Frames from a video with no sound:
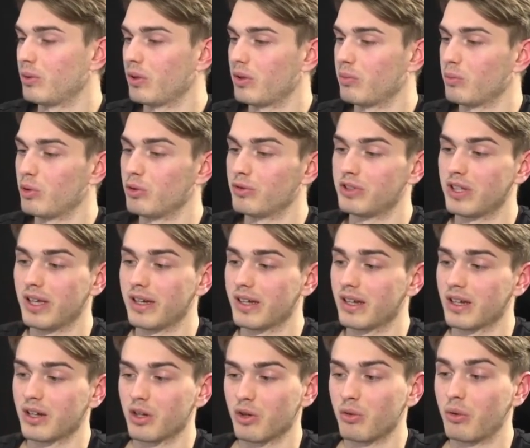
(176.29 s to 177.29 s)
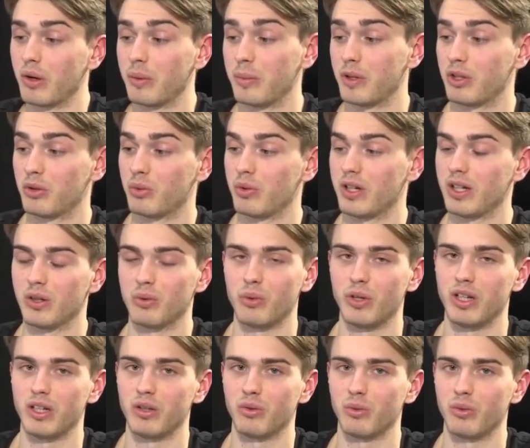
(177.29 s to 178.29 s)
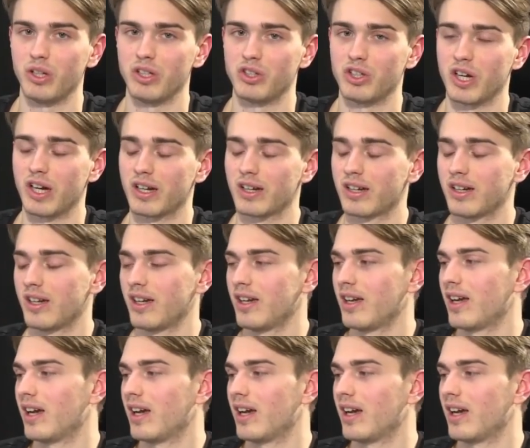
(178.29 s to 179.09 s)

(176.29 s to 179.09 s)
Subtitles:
with moves like queen b3, queen e3 check,